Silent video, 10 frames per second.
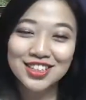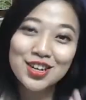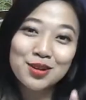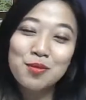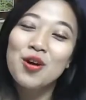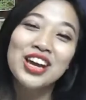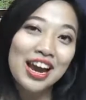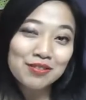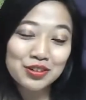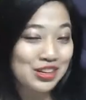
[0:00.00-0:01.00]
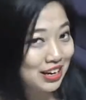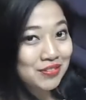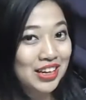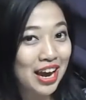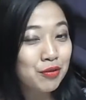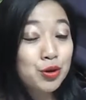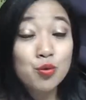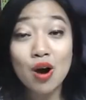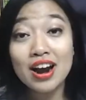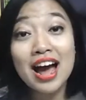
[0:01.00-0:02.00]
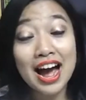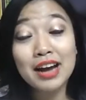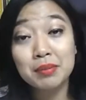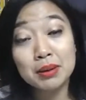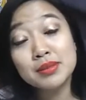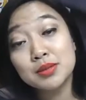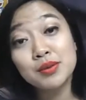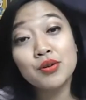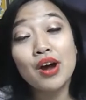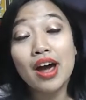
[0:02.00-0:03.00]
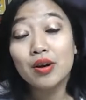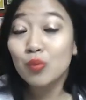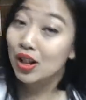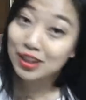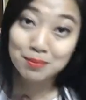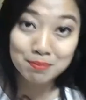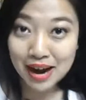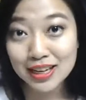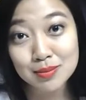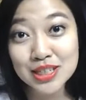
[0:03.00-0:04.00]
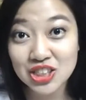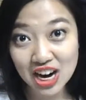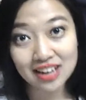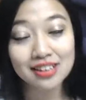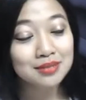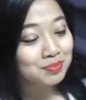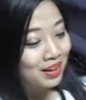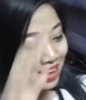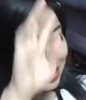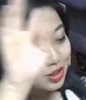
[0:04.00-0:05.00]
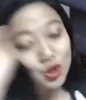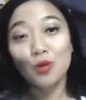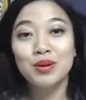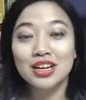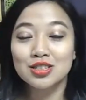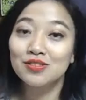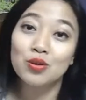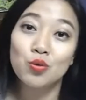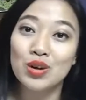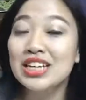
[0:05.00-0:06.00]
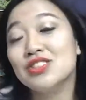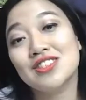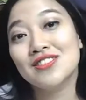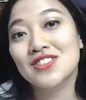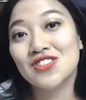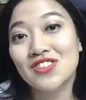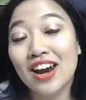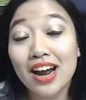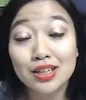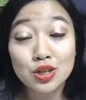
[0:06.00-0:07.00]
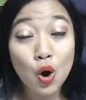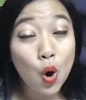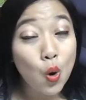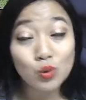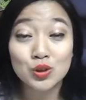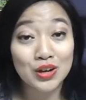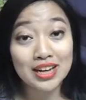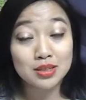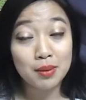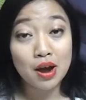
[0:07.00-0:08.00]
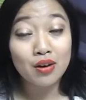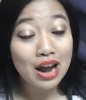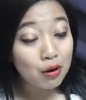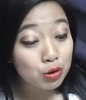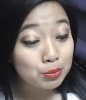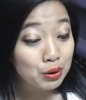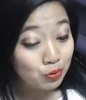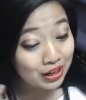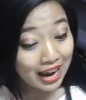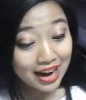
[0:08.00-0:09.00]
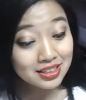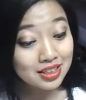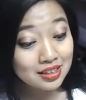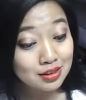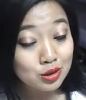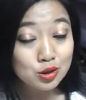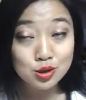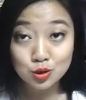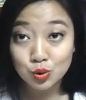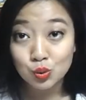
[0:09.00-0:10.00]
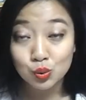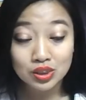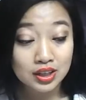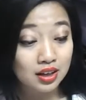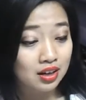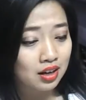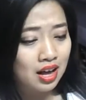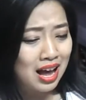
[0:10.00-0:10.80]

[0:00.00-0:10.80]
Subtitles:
Good morning, afternoon, evening, everyone. Hi, my name is Mira and welcome back to my channel. So because of the reasons that I told you guys about, I will be reacting to the